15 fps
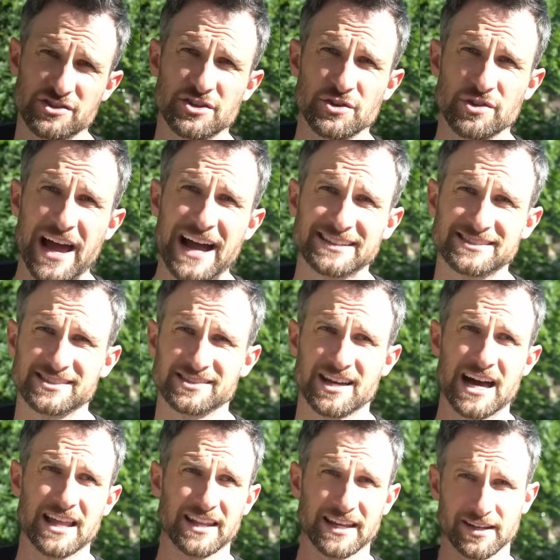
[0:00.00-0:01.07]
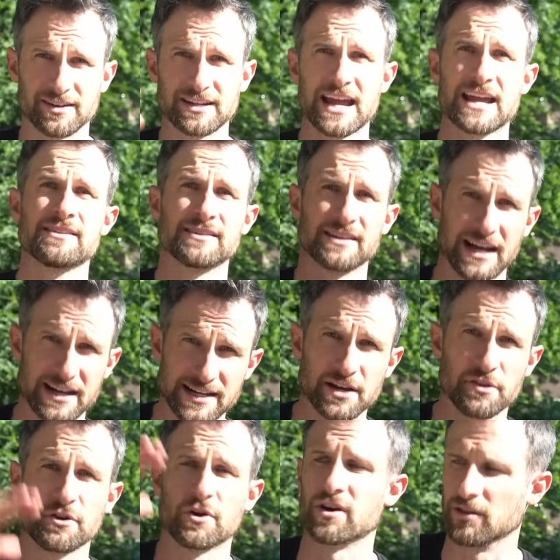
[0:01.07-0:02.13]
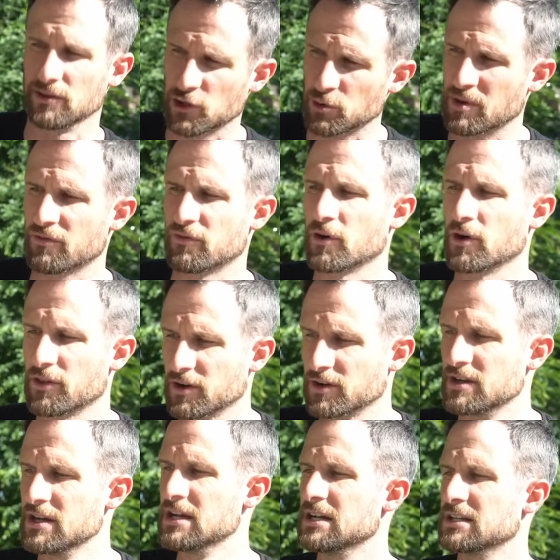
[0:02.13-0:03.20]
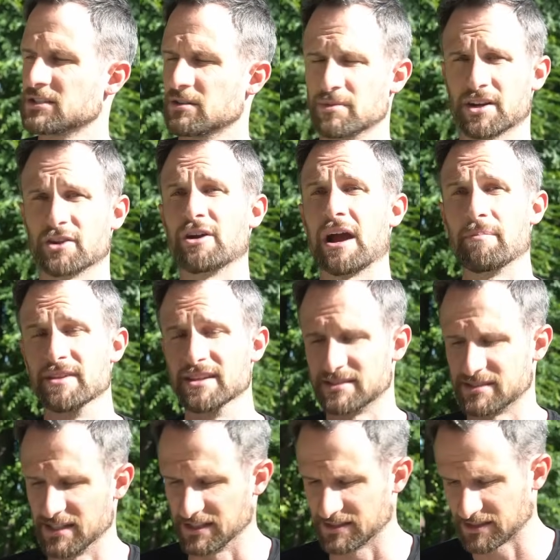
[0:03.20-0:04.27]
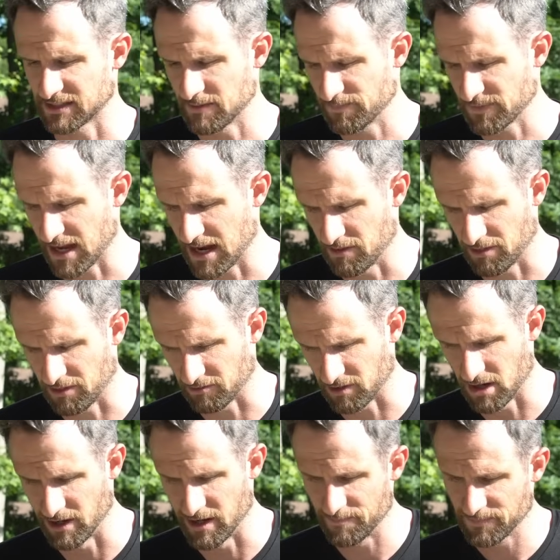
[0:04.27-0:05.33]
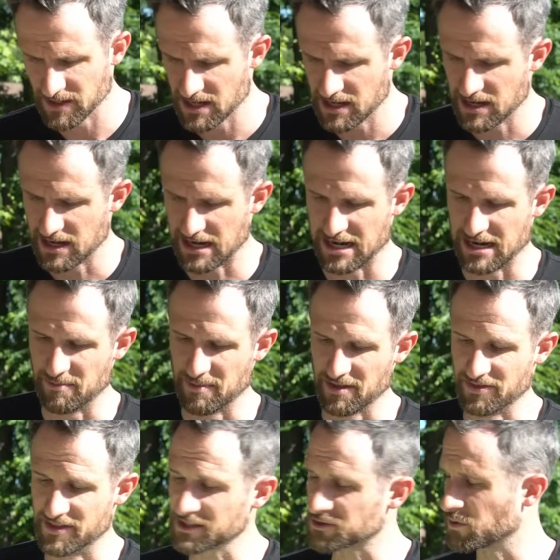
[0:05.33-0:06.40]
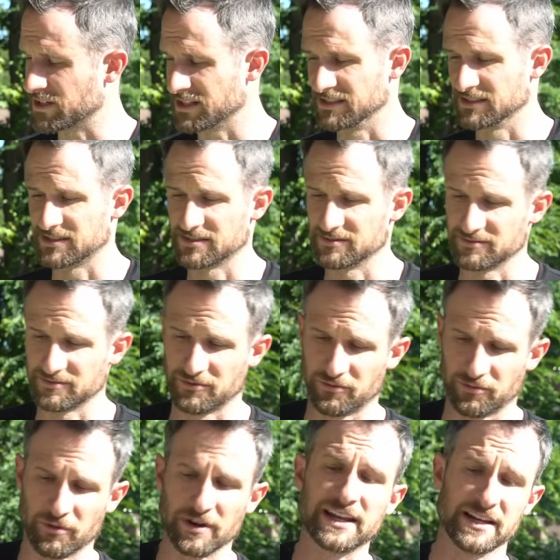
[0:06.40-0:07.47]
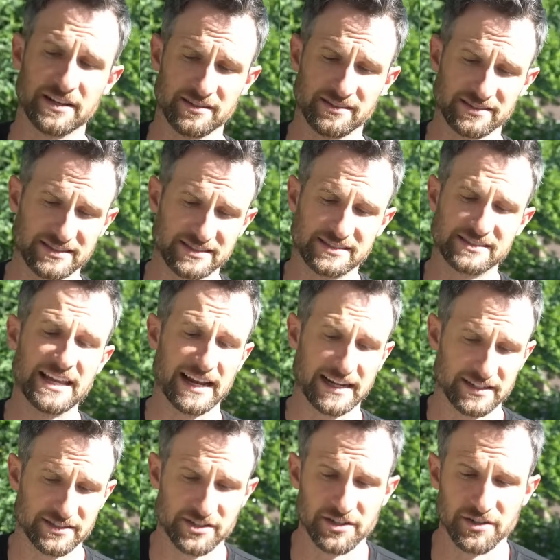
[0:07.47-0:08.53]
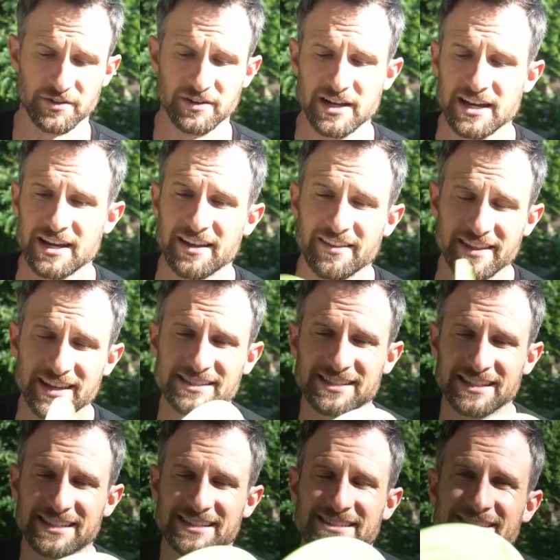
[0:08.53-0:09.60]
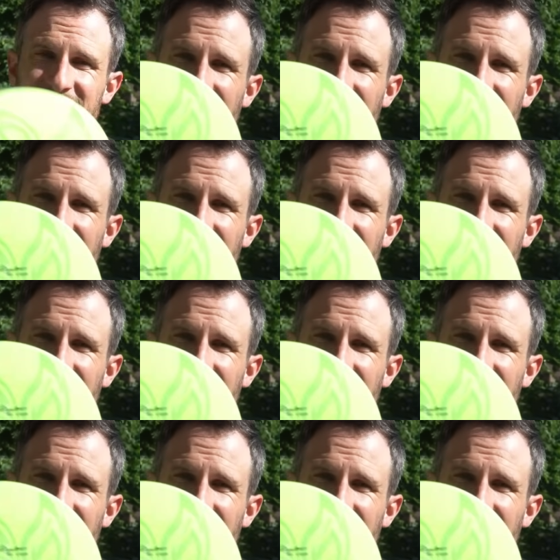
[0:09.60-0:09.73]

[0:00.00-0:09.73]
to that slot. Like, okay, I need to throw it a little bit further, so I'm gonna grab this disc and throw it. This one is freaking sick too. This is